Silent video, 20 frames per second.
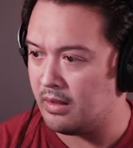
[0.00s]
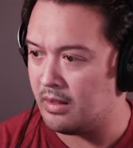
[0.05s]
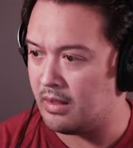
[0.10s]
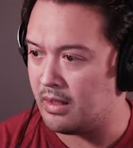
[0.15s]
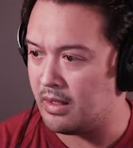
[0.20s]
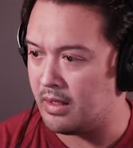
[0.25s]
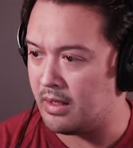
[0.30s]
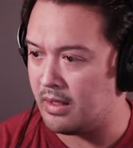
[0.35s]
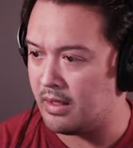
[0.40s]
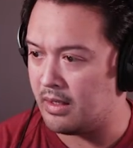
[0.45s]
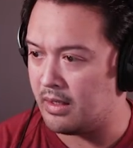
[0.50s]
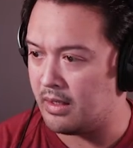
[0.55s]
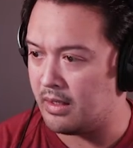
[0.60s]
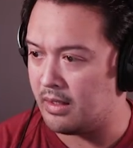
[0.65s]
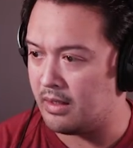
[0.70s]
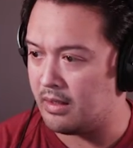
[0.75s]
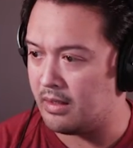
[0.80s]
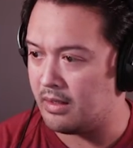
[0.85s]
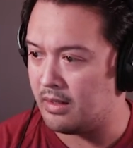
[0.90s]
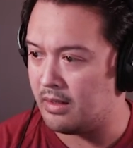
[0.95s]

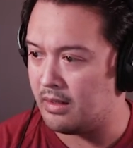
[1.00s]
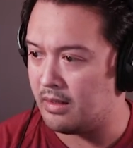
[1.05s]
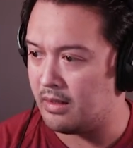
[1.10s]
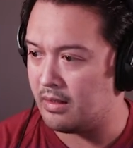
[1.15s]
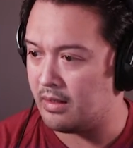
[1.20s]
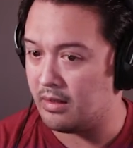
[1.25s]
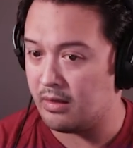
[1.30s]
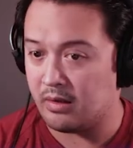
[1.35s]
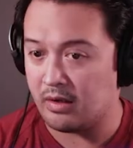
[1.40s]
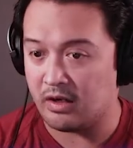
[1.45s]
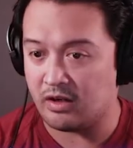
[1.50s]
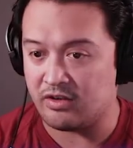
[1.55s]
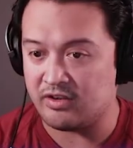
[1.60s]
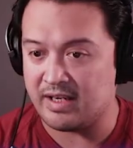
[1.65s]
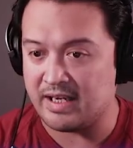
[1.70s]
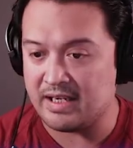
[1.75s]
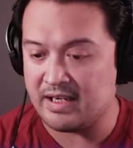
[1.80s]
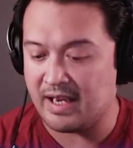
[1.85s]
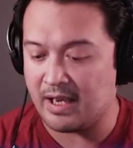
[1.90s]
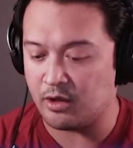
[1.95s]
uh, our
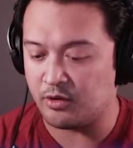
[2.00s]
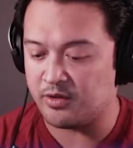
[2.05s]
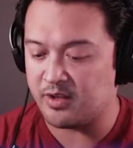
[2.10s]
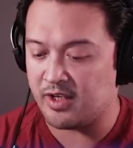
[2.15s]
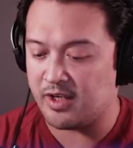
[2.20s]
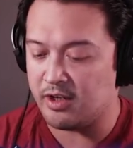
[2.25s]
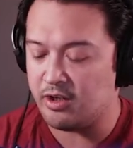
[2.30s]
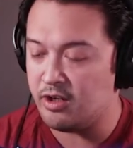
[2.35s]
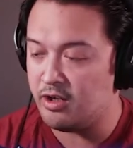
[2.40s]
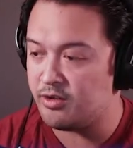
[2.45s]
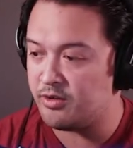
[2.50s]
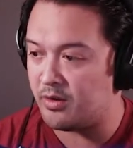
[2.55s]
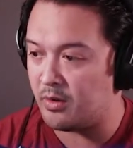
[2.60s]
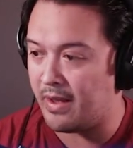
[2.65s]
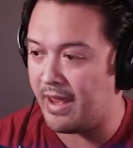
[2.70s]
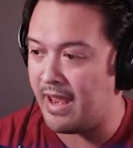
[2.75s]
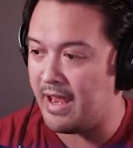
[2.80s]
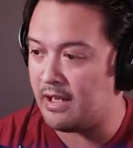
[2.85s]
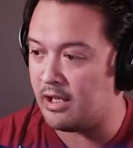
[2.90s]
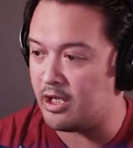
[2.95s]
details here.
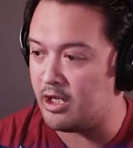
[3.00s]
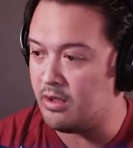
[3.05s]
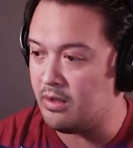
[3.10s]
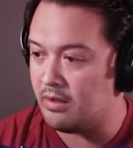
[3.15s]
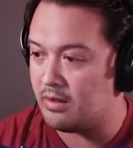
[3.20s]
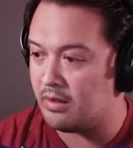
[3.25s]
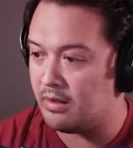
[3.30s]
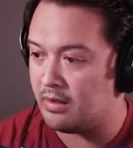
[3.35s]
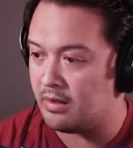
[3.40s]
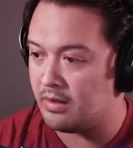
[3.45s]
So Ellen,